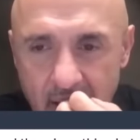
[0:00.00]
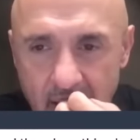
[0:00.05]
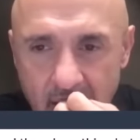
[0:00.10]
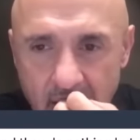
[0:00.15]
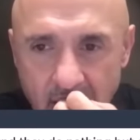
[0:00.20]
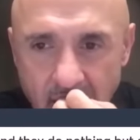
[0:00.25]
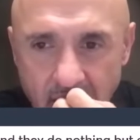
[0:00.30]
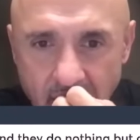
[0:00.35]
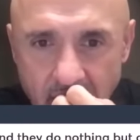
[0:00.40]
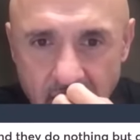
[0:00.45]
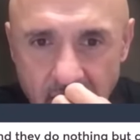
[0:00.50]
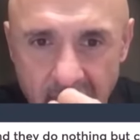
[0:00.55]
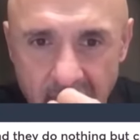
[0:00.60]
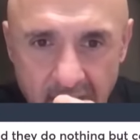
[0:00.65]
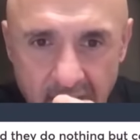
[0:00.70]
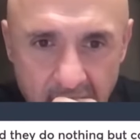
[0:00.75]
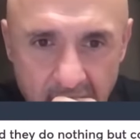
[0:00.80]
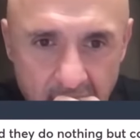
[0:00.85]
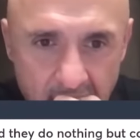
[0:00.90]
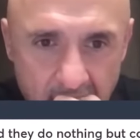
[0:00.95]

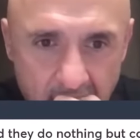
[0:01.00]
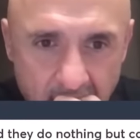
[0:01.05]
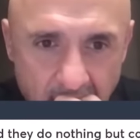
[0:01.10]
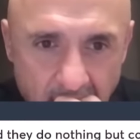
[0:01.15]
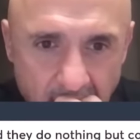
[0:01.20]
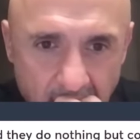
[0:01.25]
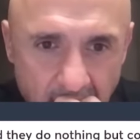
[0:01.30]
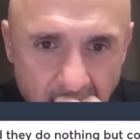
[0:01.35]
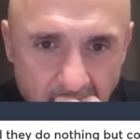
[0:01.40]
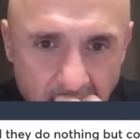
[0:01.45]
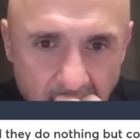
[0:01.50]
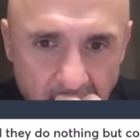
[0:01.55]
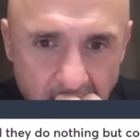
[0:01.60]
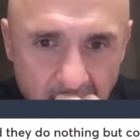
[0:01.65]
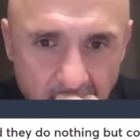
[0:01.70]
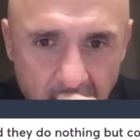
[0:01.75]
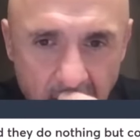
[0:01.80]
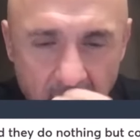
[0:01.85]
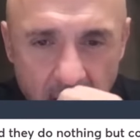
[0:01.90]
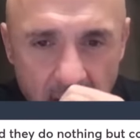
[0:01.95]

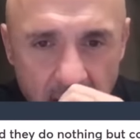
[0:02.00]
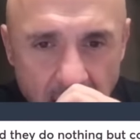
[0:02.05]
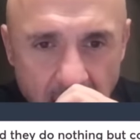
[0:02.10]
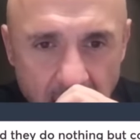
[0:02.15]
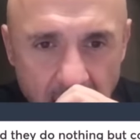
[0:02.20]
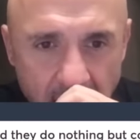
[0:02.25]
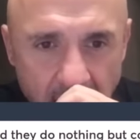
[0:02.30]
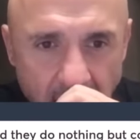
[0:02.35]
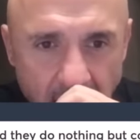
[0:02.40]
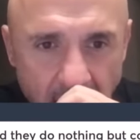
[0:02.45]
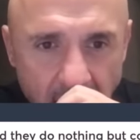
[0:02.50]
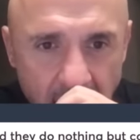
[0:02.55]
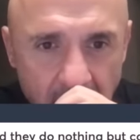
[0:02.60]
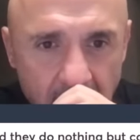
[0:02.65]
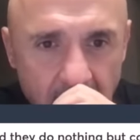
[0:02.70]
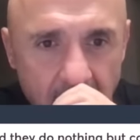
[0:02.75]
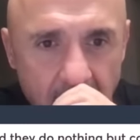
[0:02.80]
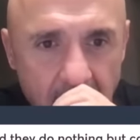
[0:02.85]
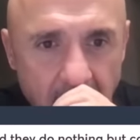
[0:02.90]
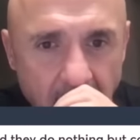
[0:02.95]

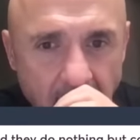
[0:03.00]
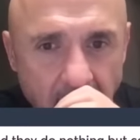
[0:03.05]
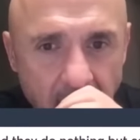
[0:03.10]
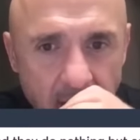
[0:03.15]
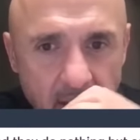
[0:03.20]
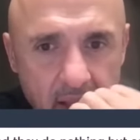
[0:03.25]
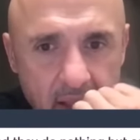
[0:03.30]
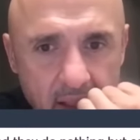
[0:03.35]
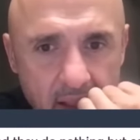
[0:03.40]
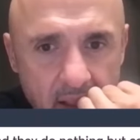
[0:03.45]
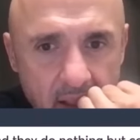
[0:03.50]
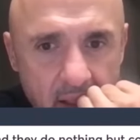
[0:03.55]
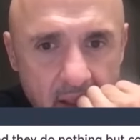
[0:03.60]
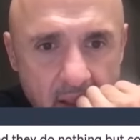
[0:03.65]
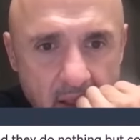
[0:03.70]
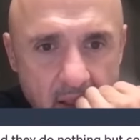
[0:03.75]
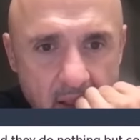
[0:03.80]
[no speech]